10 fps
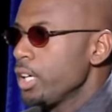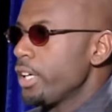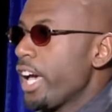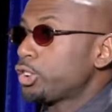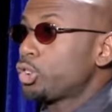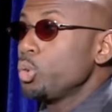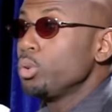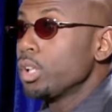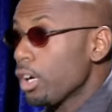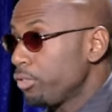He has two
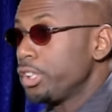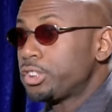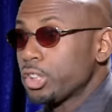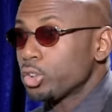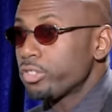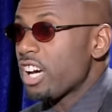lovely children.